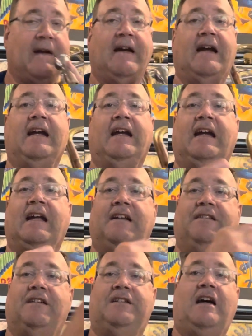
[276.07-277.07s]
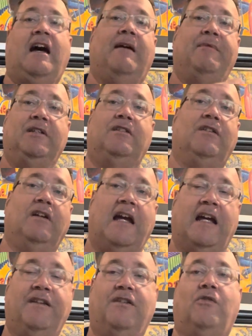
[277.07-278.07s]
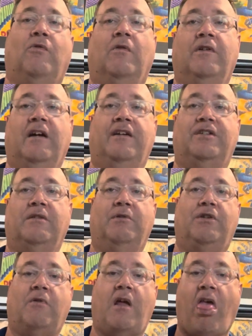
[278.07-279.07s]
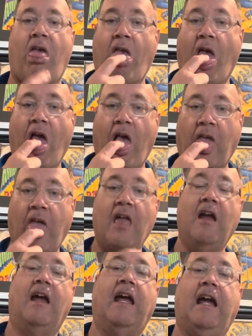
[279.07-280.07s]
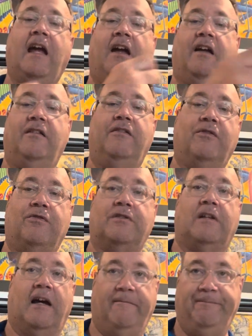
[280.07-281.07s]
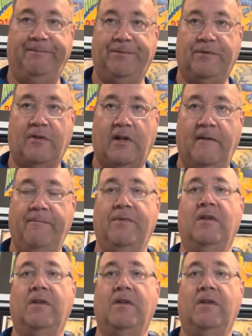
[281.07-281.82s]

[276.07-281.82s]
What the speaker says: And getting the timing and the coordination between the hand and your slide. Okay?